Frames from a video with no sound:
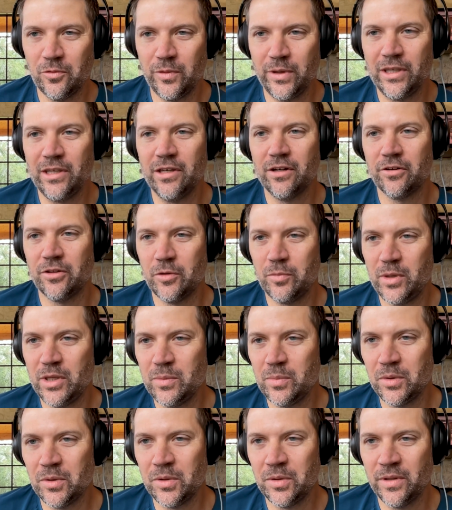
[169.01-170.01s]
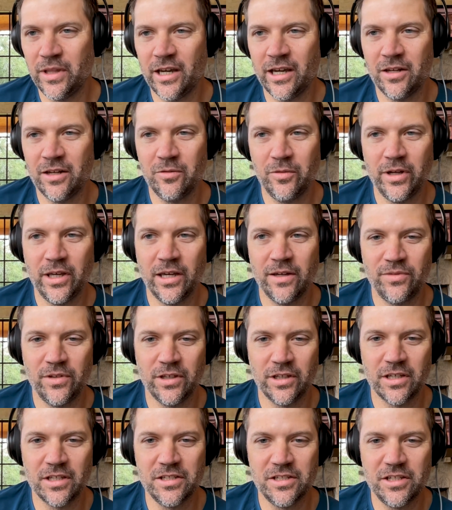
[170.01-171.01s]
we are the people that we have to
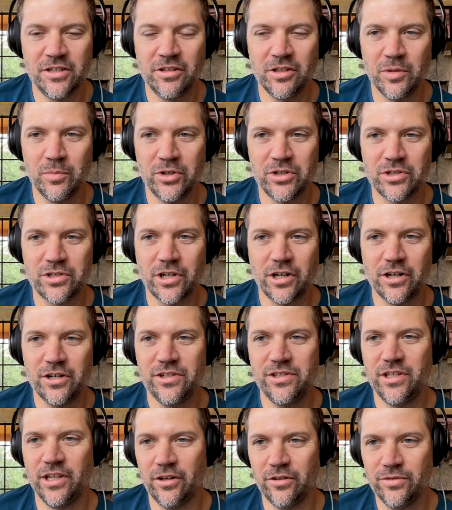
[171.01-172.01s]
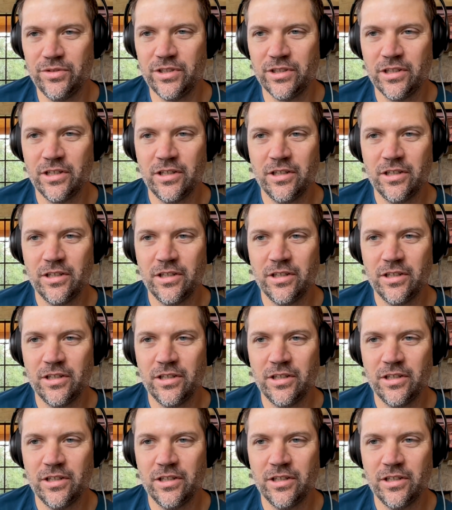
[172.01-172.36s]
continue to push ourselves,